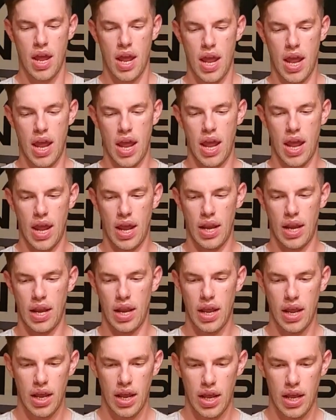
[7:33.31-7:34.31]

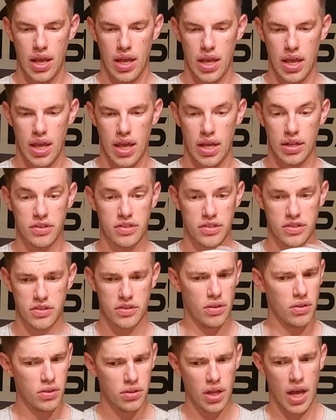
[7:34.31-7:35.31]
And it's
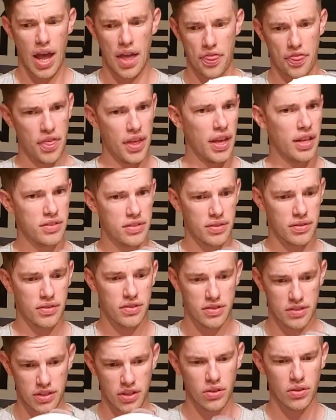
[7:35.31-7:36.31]
still, I think it's
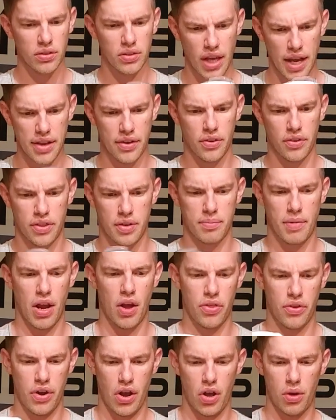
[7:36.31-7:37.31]
still lighter than my
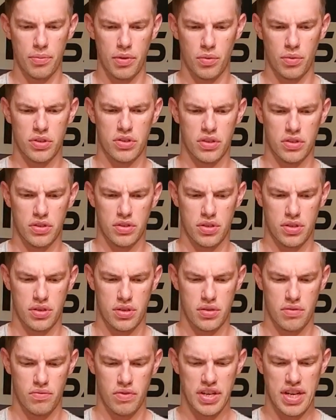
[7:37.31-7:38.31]
other helmet, which is
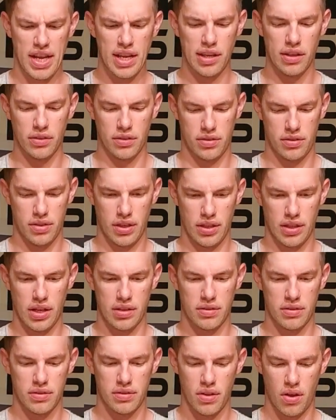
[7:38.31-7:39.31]
ridiculous. Like,
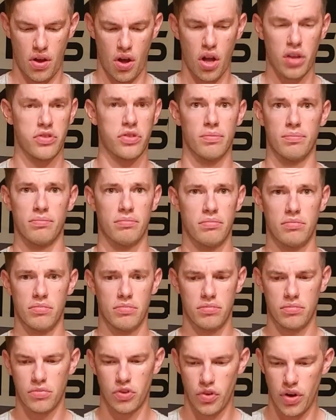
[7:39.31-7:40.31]
that's awesome.
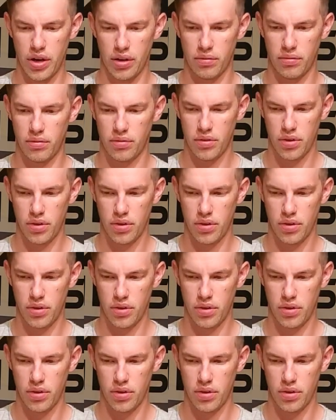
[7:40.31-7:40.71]
Great.